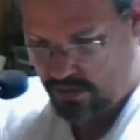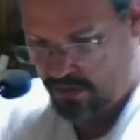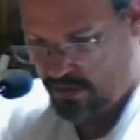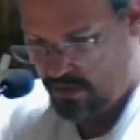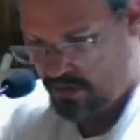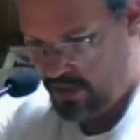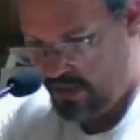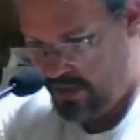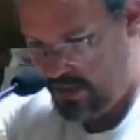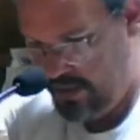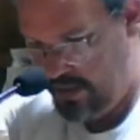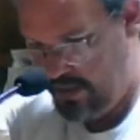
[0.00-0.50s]

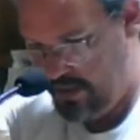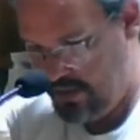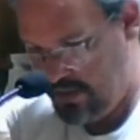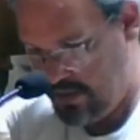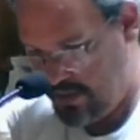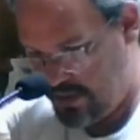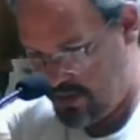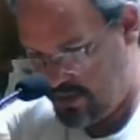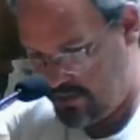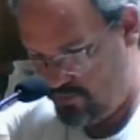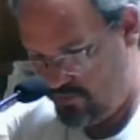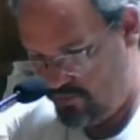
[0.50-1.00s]
It
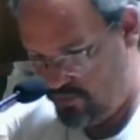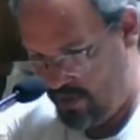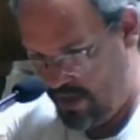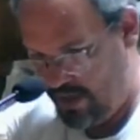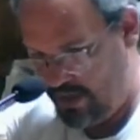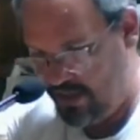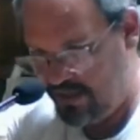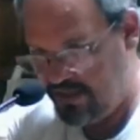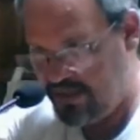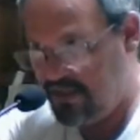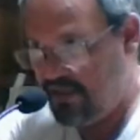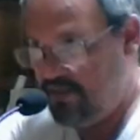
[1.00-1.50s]
is
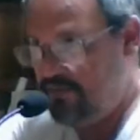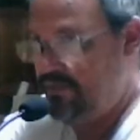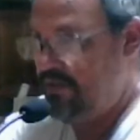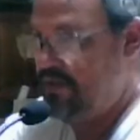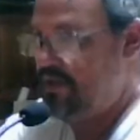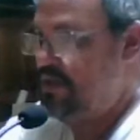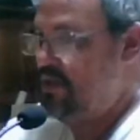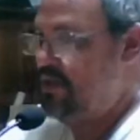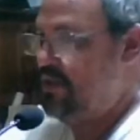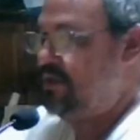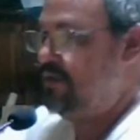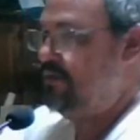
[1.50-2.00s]

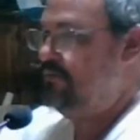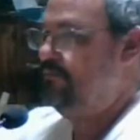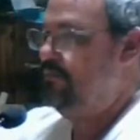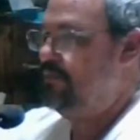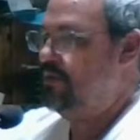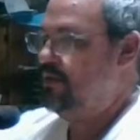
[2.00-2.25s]
relatively,